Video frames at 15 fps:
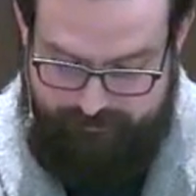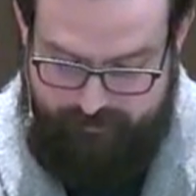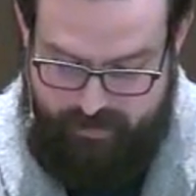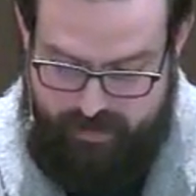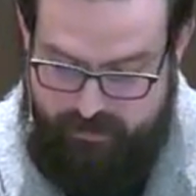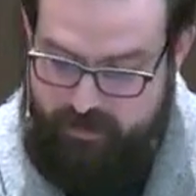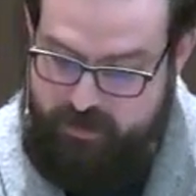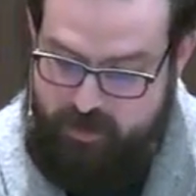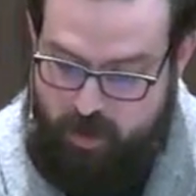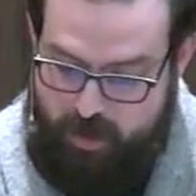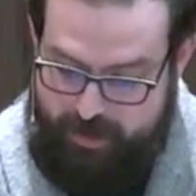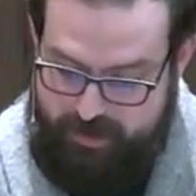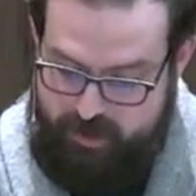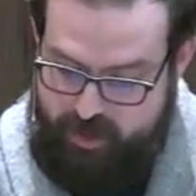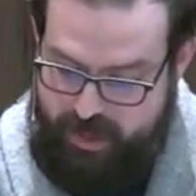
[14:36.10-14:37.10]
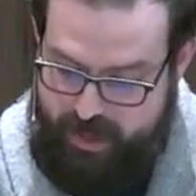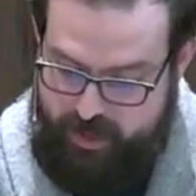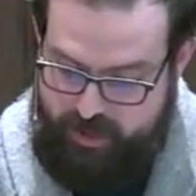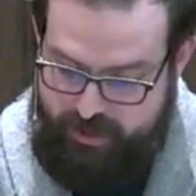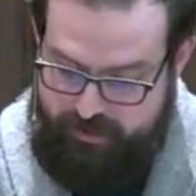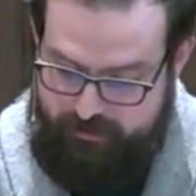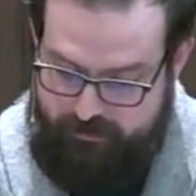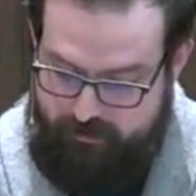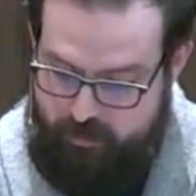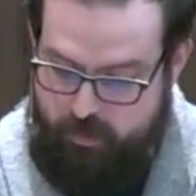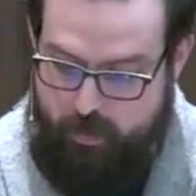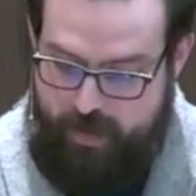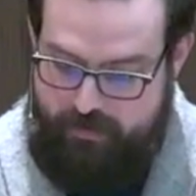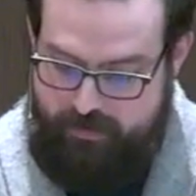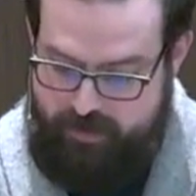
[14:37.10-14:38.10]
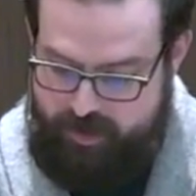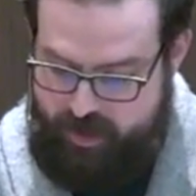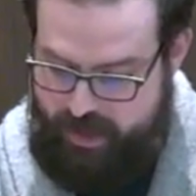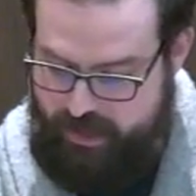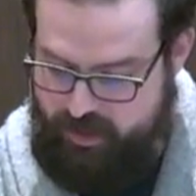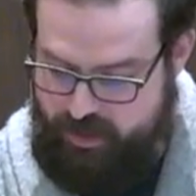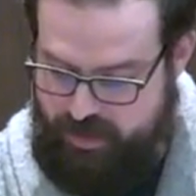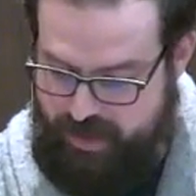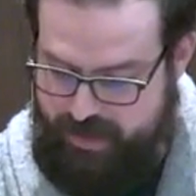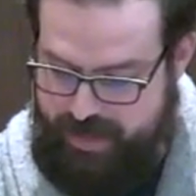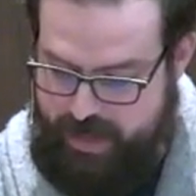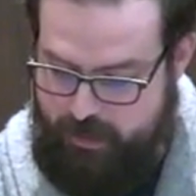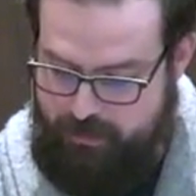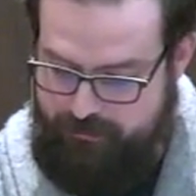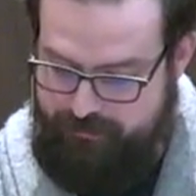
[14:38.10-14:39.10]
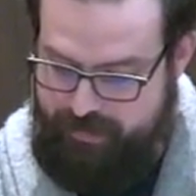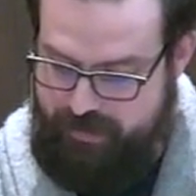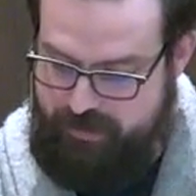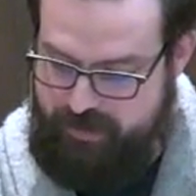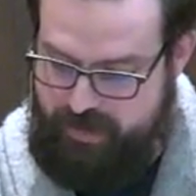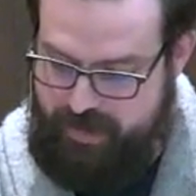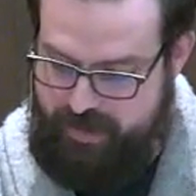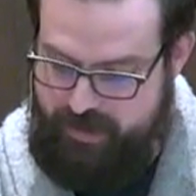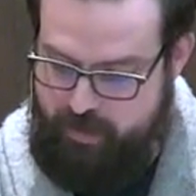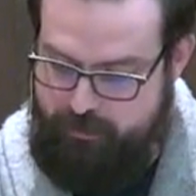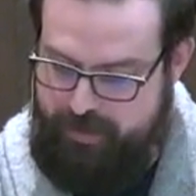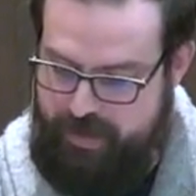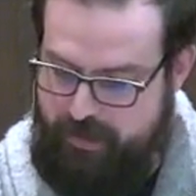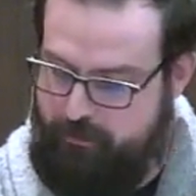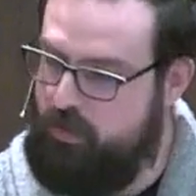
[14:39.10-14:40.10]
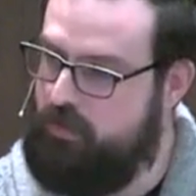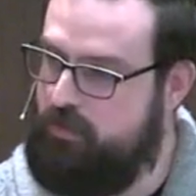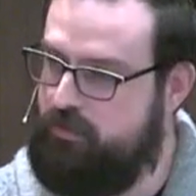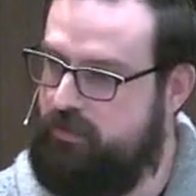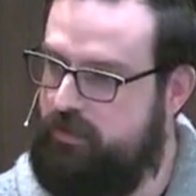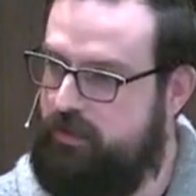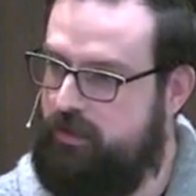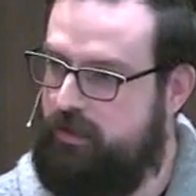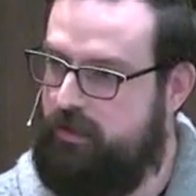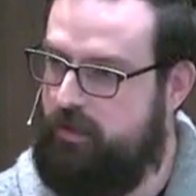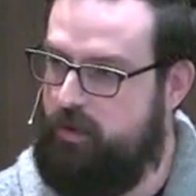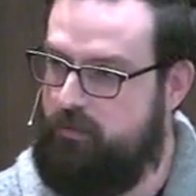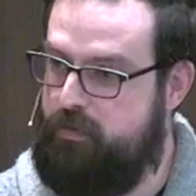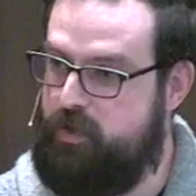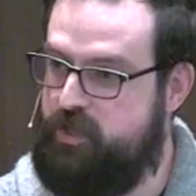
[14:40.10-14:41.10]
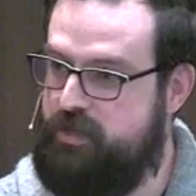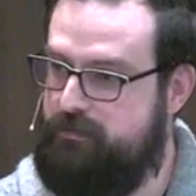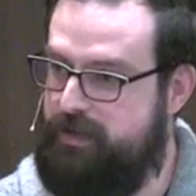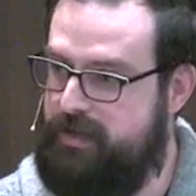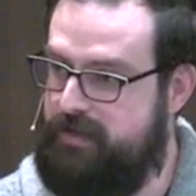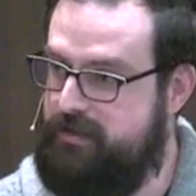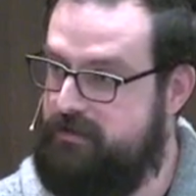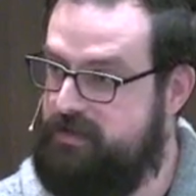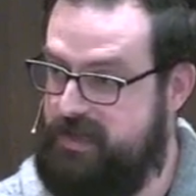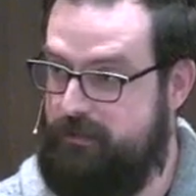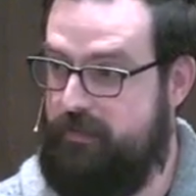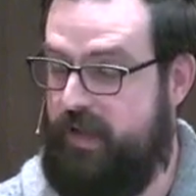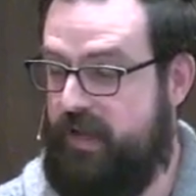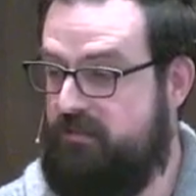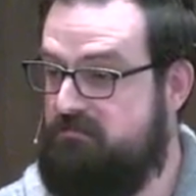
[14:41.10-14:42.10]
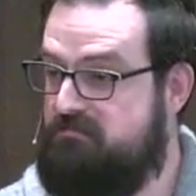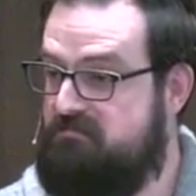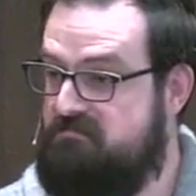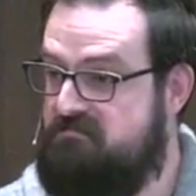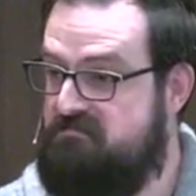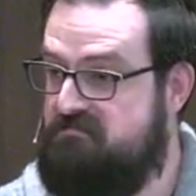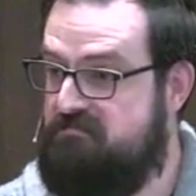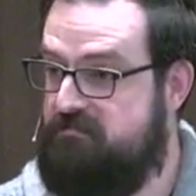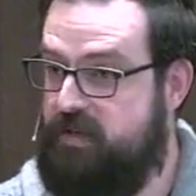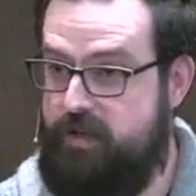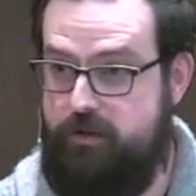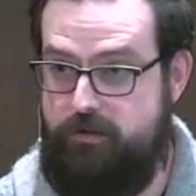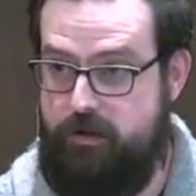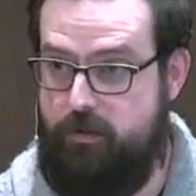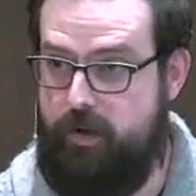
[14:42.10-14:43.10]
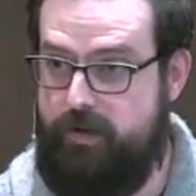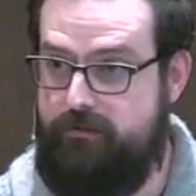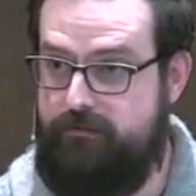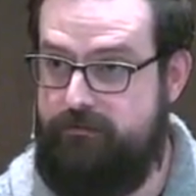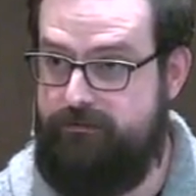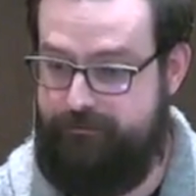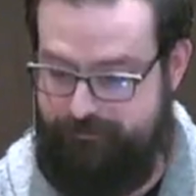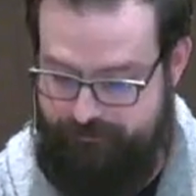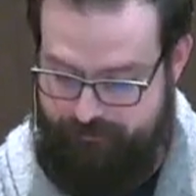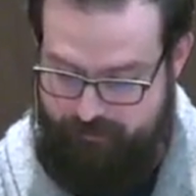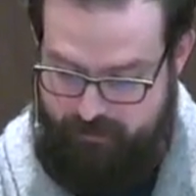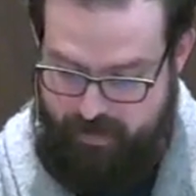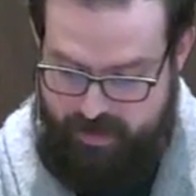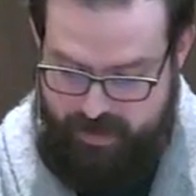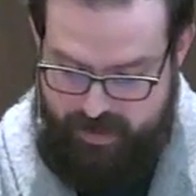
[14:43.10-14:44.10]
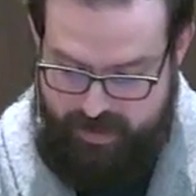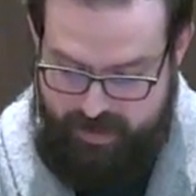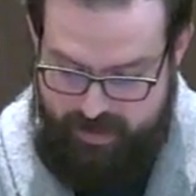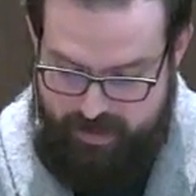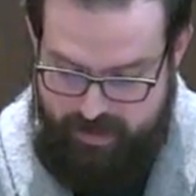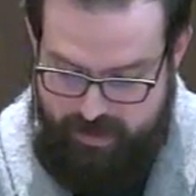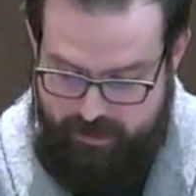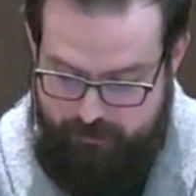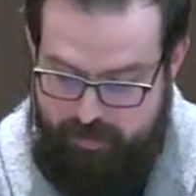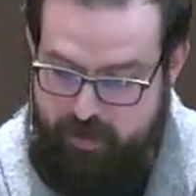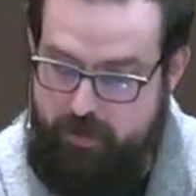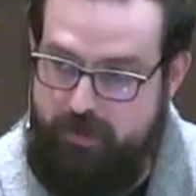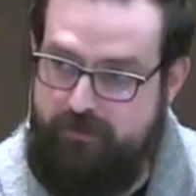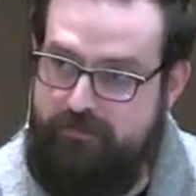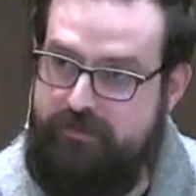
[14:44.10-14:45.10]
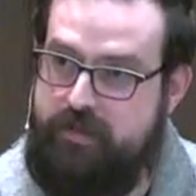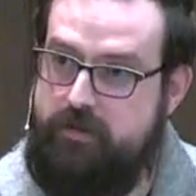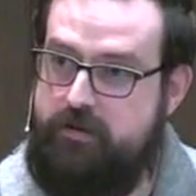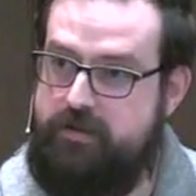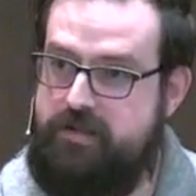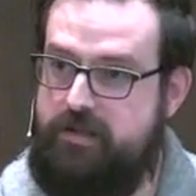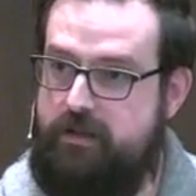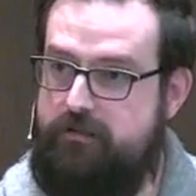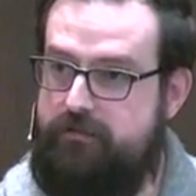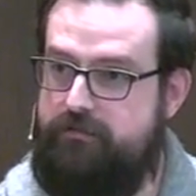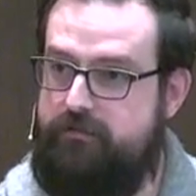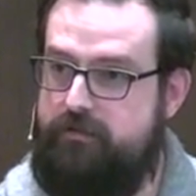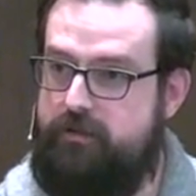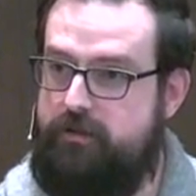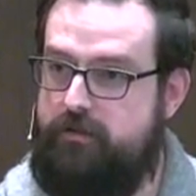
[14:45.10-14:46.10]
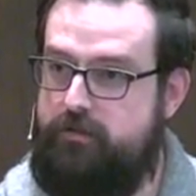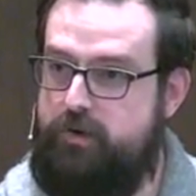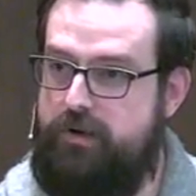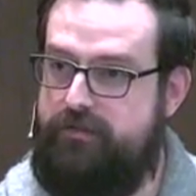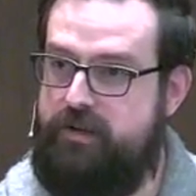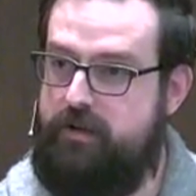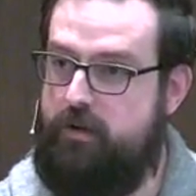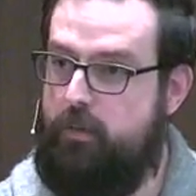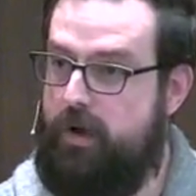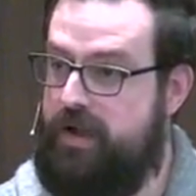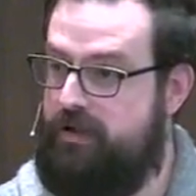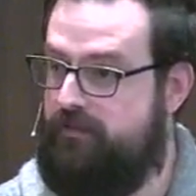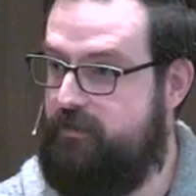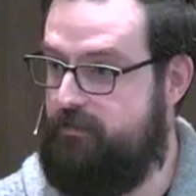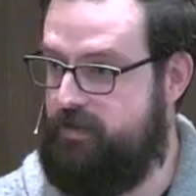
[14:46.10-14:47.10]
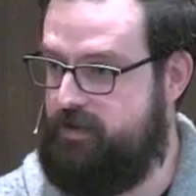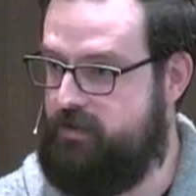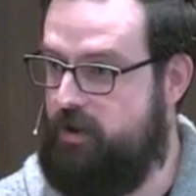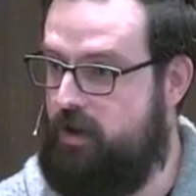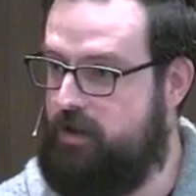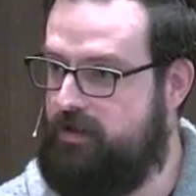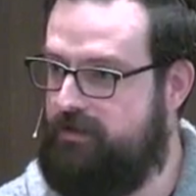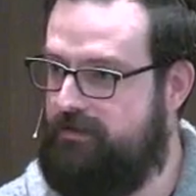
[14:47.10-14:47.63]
The stalk is changing, the weather's changing, and now it feels like you're being pulled or pushed by something. You don't know what. But you can feel yourself drifting away from the stalk.